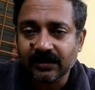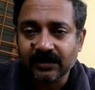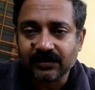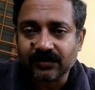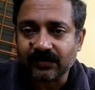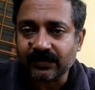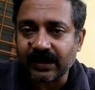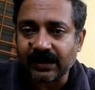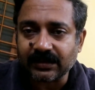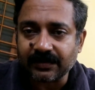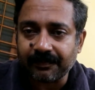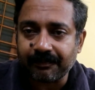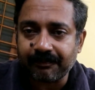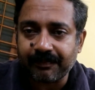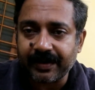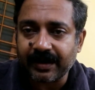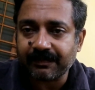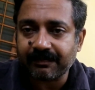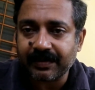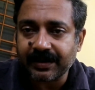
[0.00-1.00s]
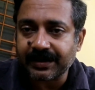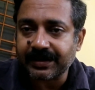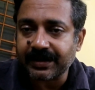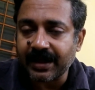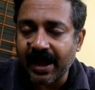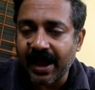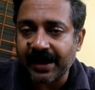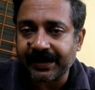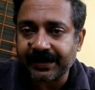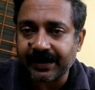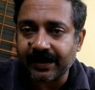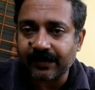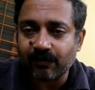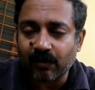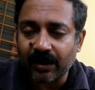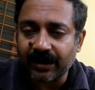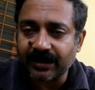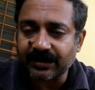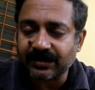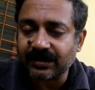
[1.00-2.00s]
So that's a big added
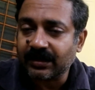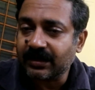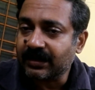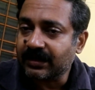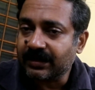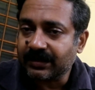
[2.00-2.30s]
advantage.